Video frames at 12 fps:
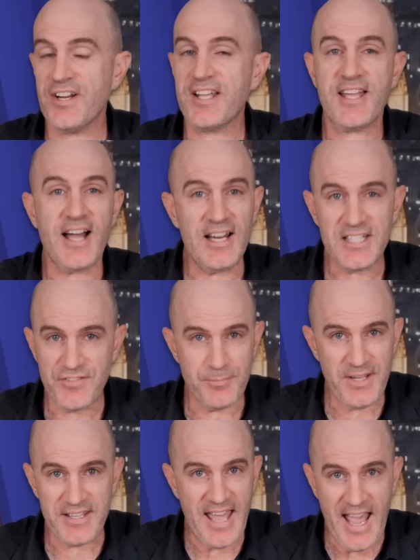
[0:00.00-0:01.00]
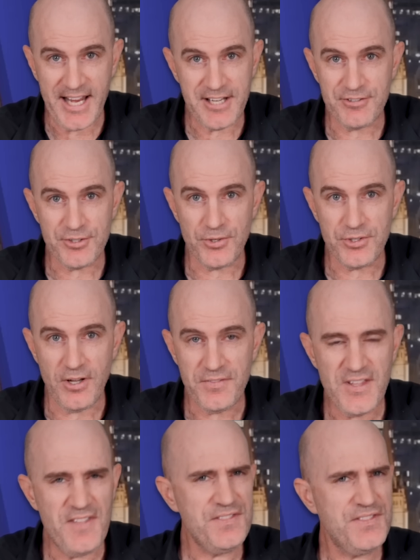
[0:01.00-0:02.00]
regardless of it being accurate or
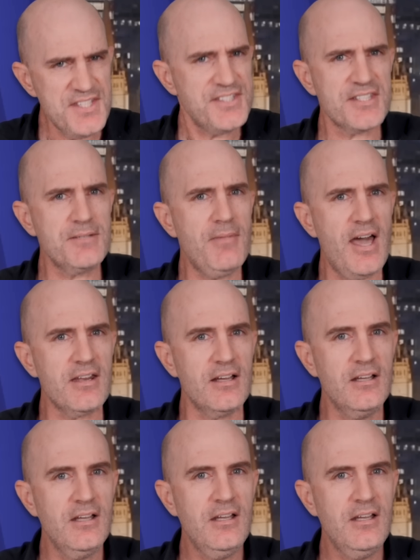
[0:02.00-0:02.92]
not, then this doesn't matter.